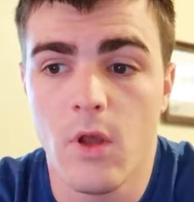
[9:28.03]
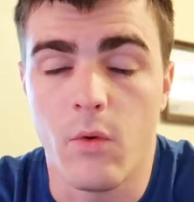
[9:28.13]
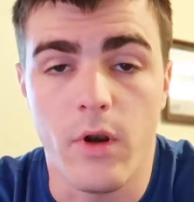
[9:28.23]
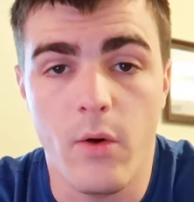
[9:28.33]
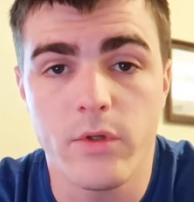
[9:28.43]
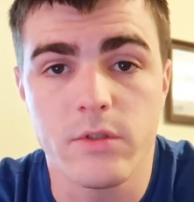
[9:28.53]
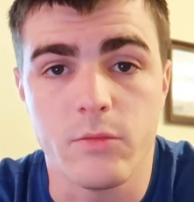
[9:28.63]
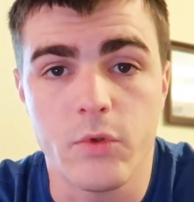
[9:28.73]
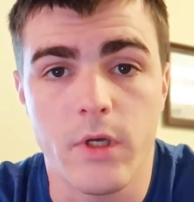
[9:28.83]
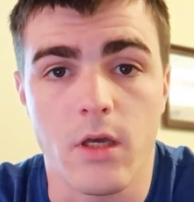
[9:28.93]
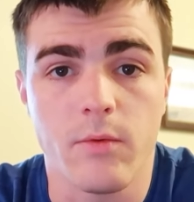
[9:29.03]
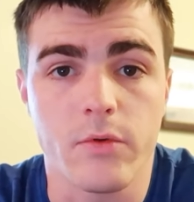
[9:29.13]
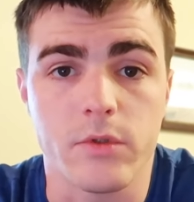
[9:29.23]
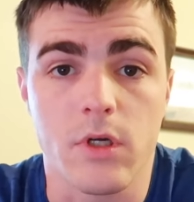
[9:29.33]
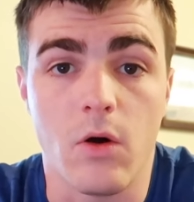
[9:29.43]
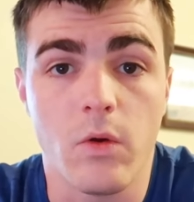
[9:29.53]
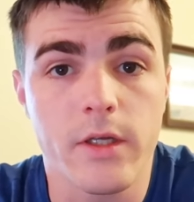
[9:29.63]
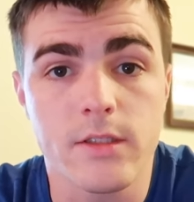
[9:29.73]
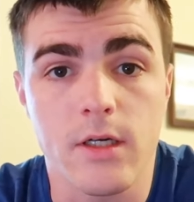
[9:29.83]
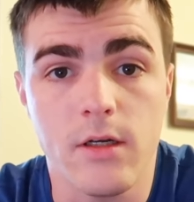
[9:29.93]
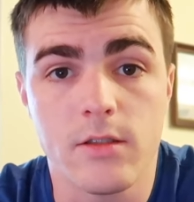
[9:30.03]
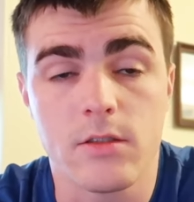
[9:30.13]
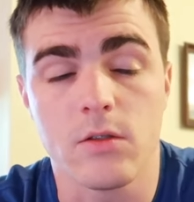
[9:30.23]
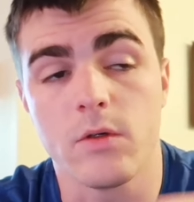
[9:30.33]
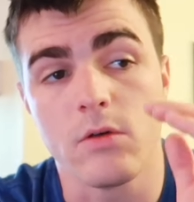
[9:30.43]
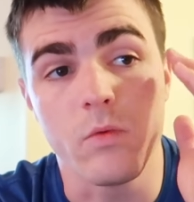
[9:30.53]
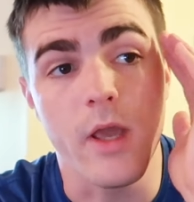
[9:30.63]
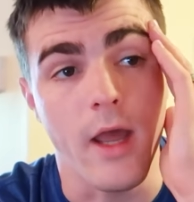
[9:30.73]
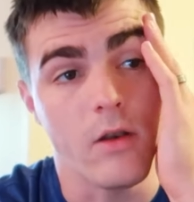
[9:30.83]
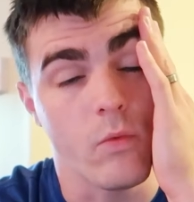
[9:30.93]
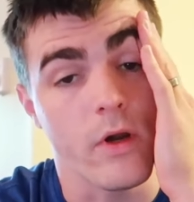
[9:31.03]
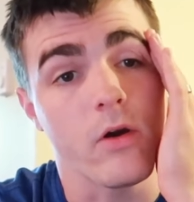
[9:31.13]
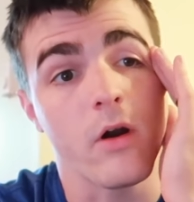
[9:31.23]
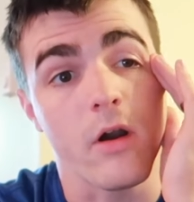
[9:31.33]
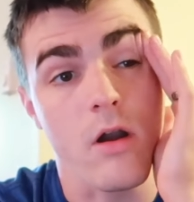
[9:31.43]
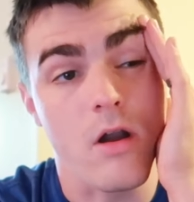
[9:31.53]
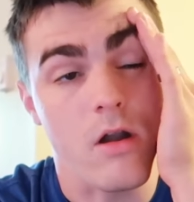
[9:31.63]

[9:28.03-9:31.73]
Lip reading: When I went to boot camp, it was cold outside, so we had to wear